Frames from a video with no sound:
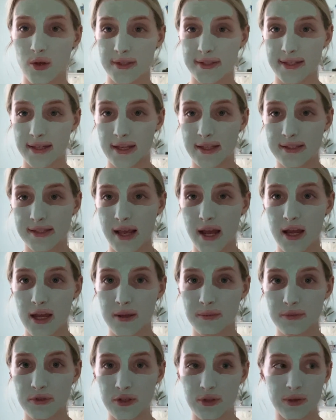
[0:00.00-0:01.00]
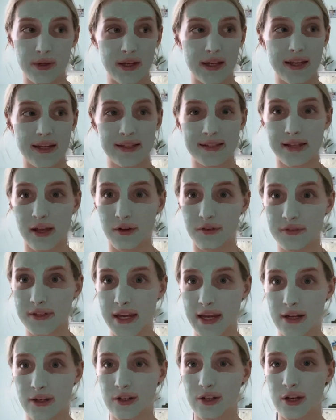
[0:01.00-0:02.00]
Since I'm doing
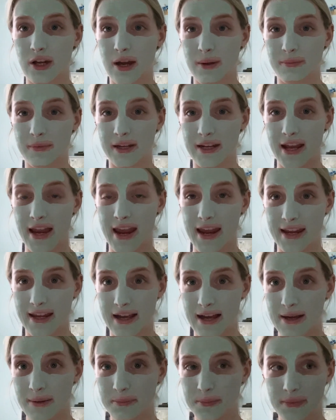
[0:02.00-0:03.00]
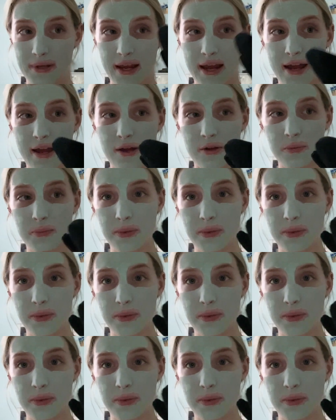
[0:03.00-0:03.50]
self-tanner, I'm gonna hang up now